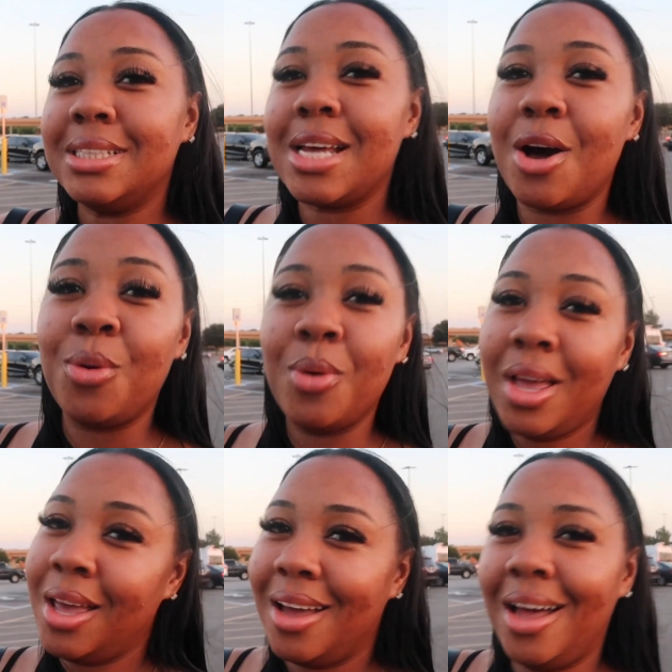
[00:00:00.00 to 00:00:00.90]
So,
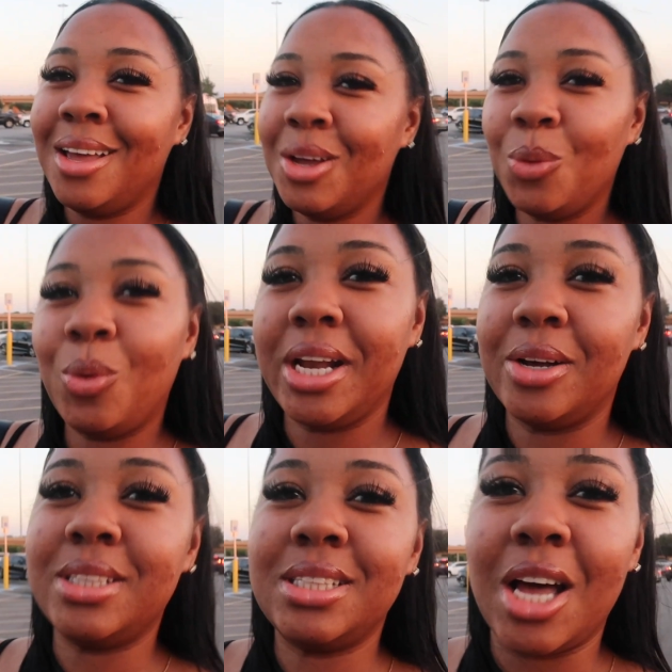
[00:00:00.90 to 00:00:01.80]
what
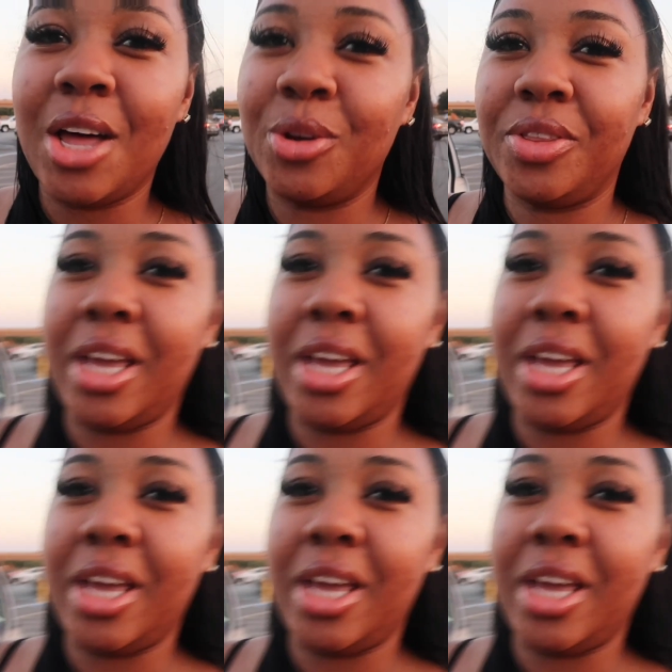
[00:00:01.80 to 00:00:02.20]
else other